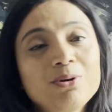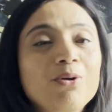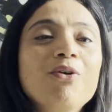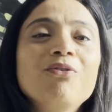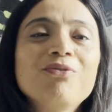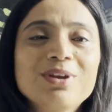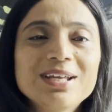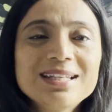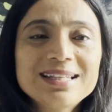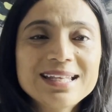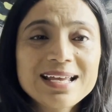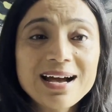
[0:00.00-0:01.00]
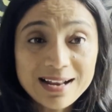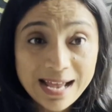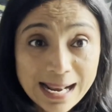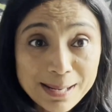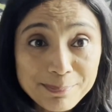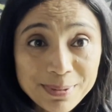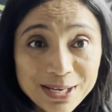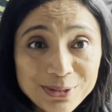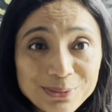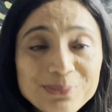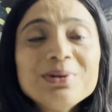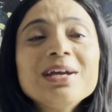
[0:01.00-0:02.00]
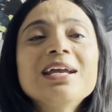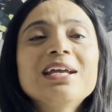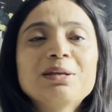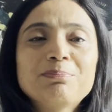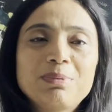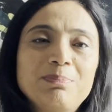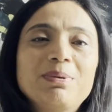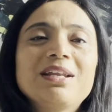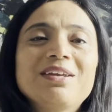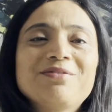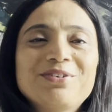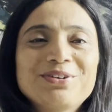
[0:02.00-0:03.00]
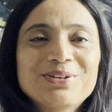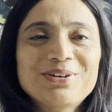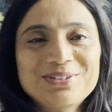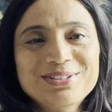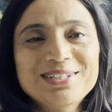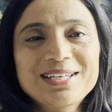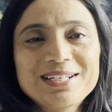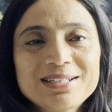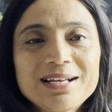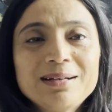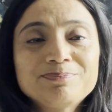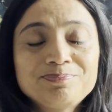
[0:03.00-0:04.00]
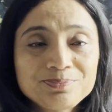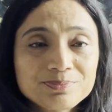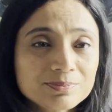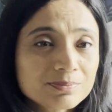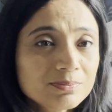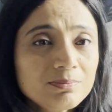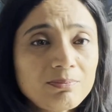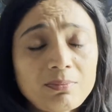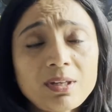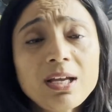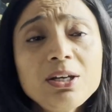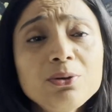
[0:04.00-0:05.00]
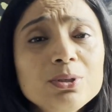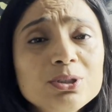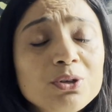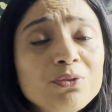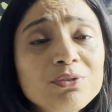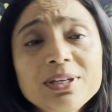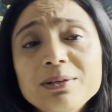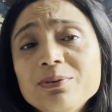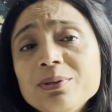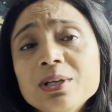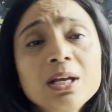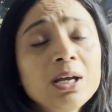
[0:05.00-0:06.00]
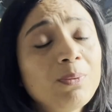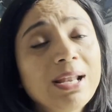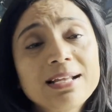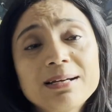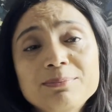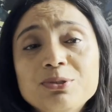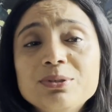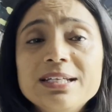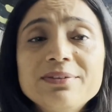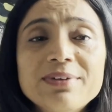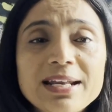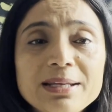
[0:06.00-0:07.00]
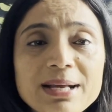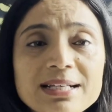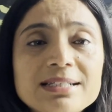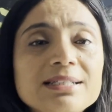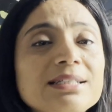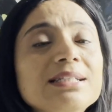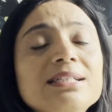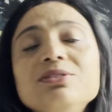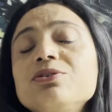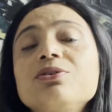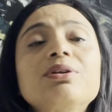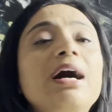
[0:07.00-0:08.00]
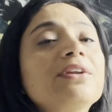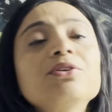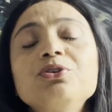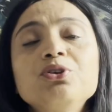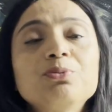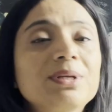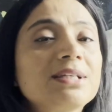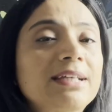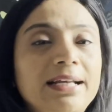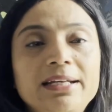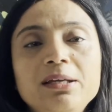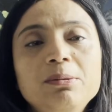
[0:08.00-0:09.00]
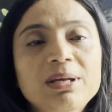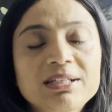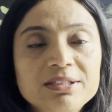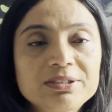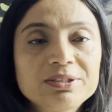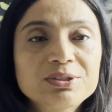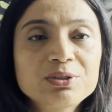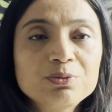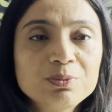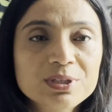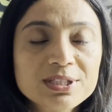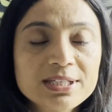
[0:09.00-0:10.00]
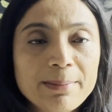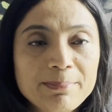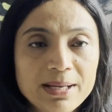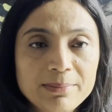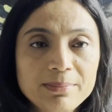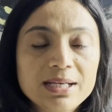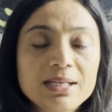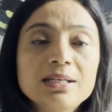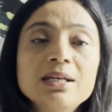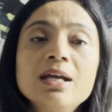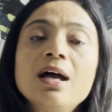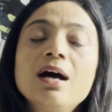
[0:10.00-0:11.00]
hopefully they are helping you in preparing for your OSCE exam. And also feel welcome to leave any messages, or I know you've been sending messages through WhatsApp and my